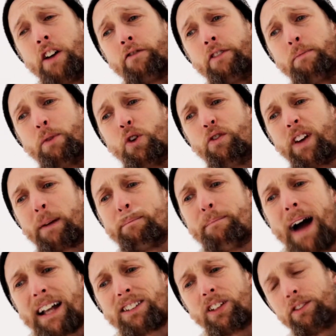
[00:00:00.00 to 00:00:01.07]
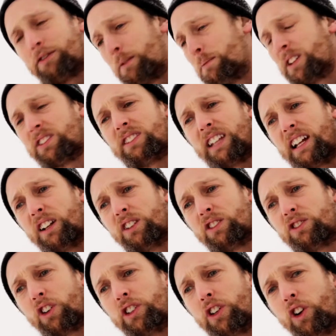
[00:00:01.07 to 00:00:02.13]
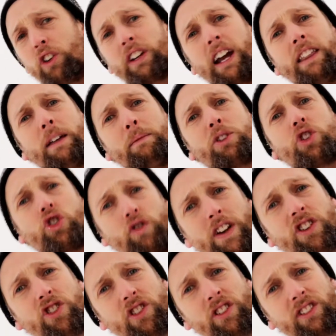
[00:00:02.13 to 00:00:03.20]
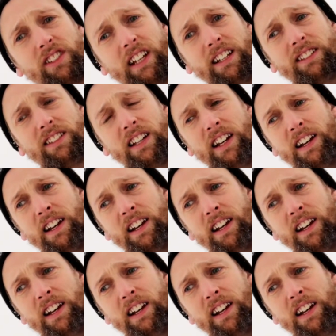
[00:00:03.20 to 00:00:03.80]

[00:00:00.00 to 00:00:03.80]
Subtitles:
removing matter from the still so you're not getting them astringencies